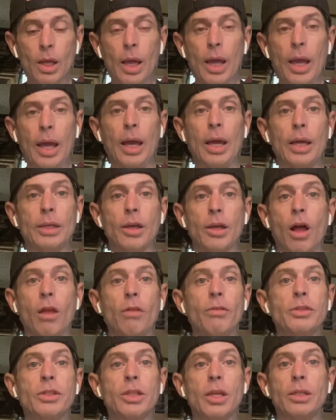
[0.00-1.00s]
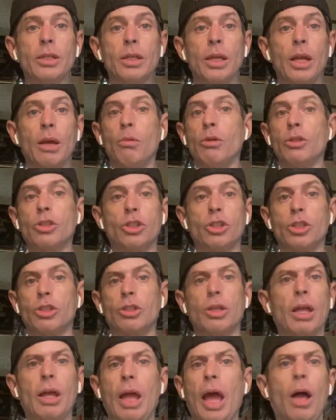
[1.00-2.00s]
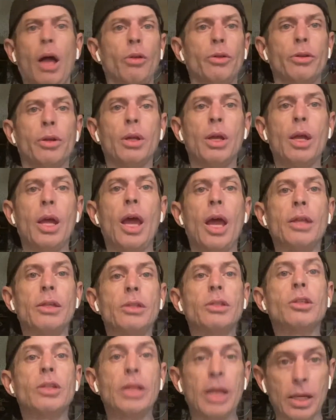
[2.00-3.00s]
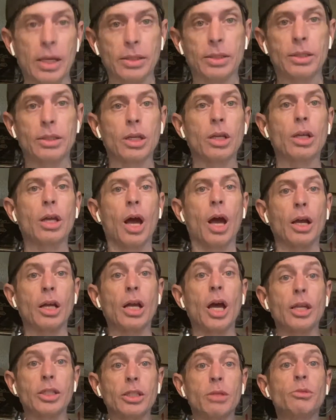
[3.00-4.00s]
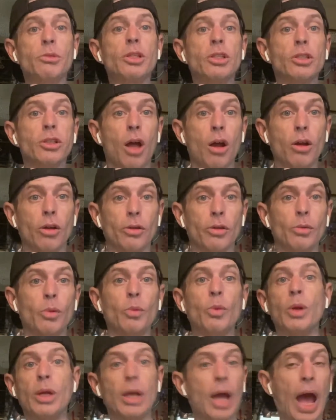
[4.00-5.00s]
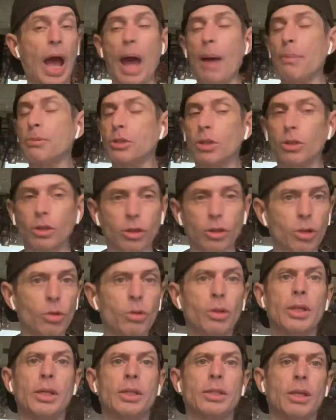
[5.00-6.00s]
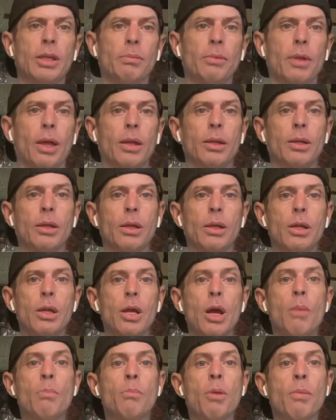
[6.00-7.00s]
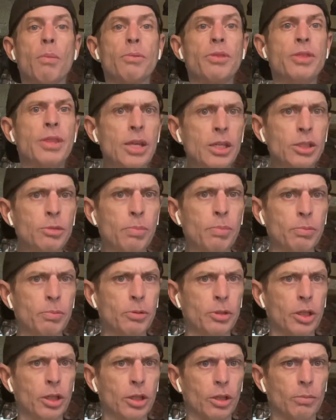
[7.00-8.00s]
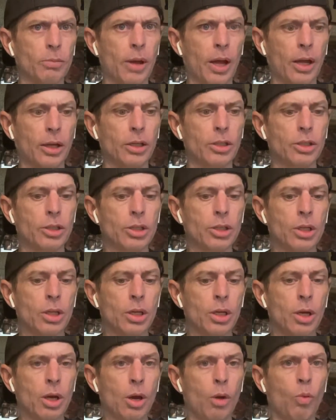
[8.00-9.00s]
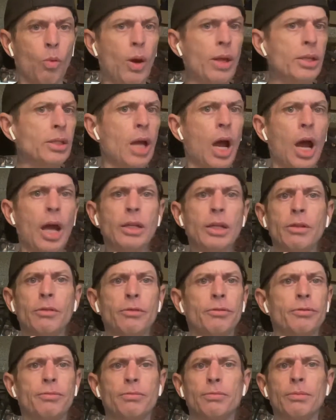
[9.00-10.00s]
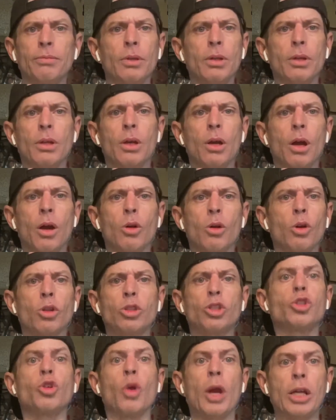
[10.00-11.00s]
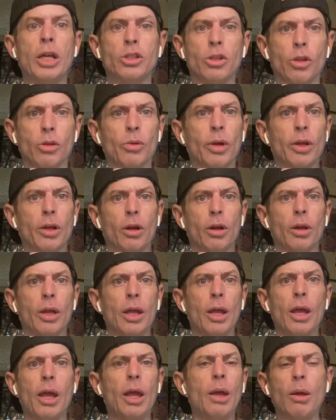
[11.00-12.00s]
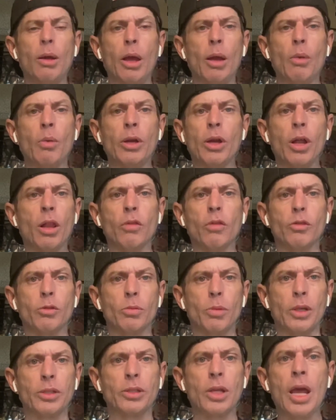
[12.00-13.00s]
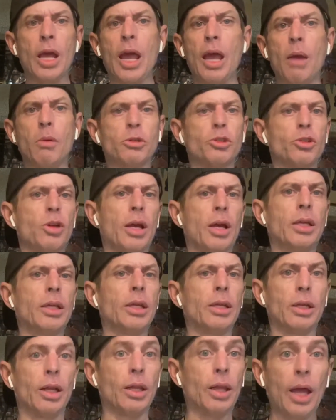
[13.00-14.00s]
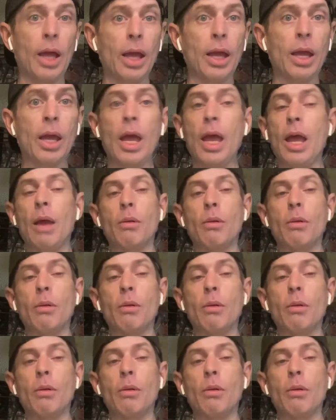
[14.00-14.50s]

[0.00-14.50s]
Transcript: and all of a sudden it was just held. And yes, uh, customs is longer, and we absolutely accept that. But this particular package went kind of strange on the radar. It, it, it, went all over the place. It was tracking in LA, it